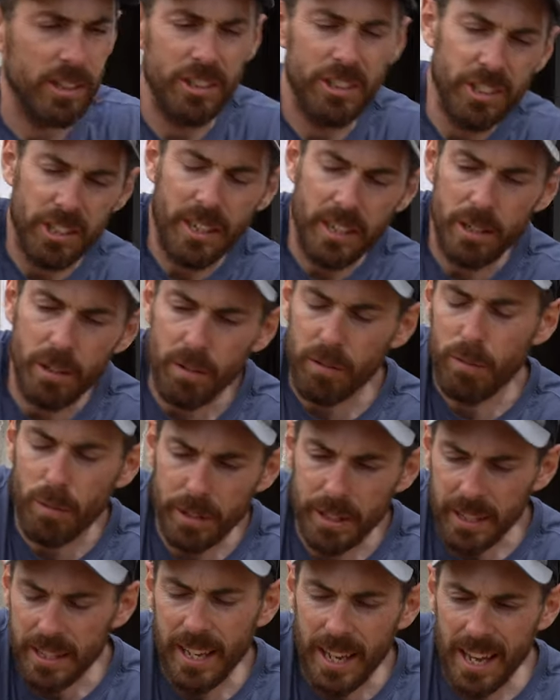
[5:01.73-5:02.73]
shake off
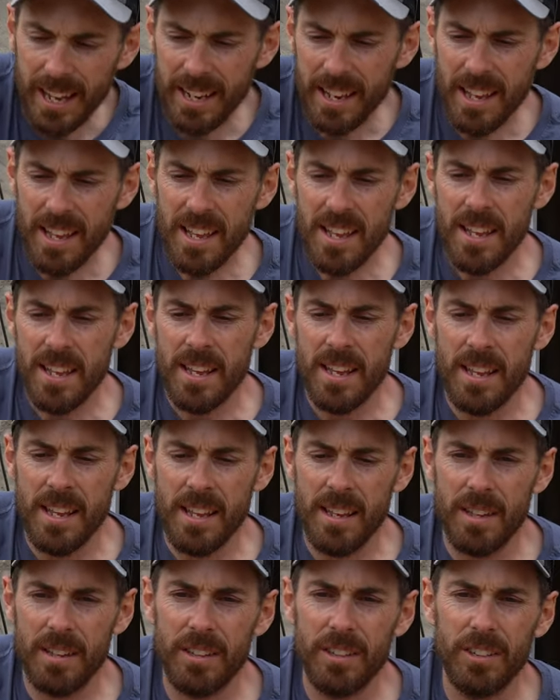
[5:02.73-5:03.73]
what you can,
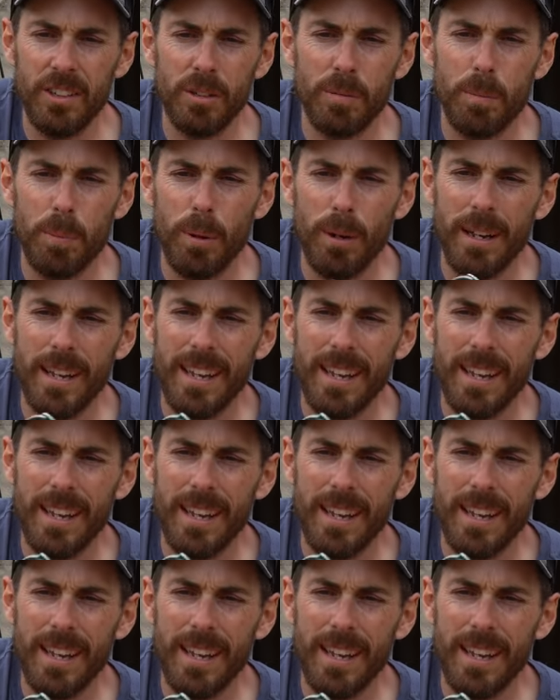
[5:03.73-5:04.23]
just pull